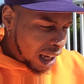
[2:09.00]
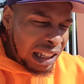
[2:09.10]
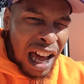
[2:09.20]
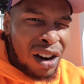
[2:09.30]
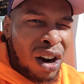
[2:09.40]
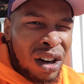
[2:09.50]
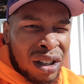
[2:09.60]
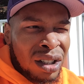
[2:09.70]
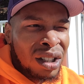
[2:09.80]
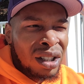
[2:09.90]
A lot are.
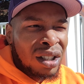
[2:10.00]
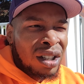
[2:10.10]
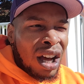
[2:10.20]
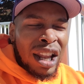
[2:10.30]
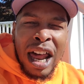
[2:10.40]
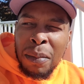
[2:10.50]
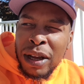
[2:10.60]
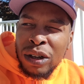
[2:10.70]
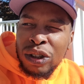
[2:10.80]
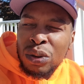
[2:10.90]
A lot of
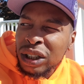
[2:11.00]
men who you